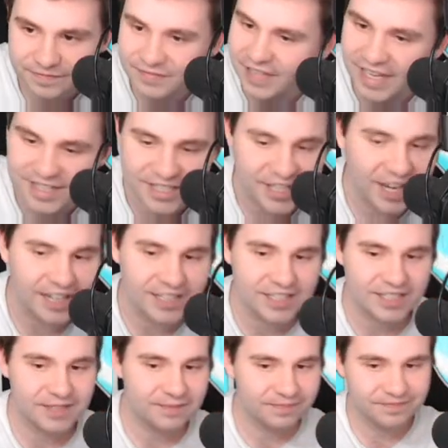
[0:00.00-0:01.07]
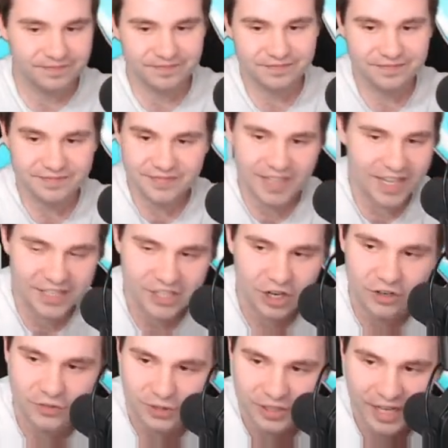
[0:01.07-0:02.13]
That sucks. It's
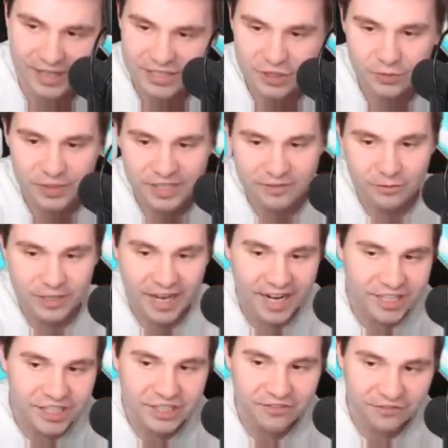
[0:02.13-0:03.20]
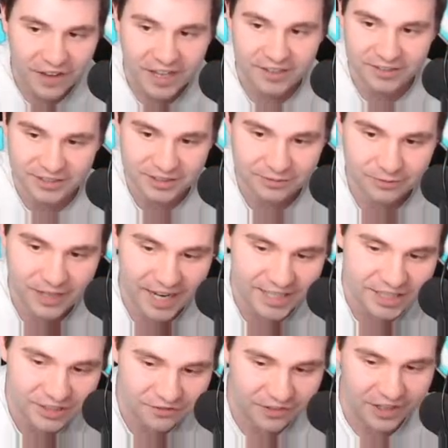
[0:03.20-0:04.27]
over. Yeah, so we actually failed. We
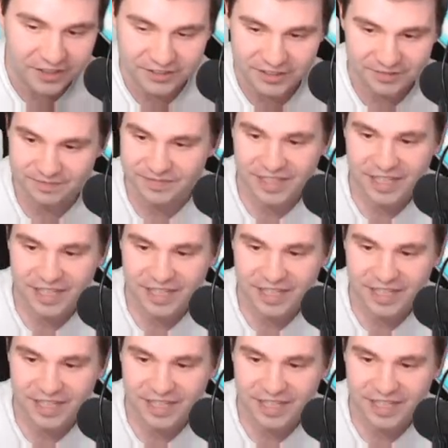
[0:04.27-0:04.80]
actually failed,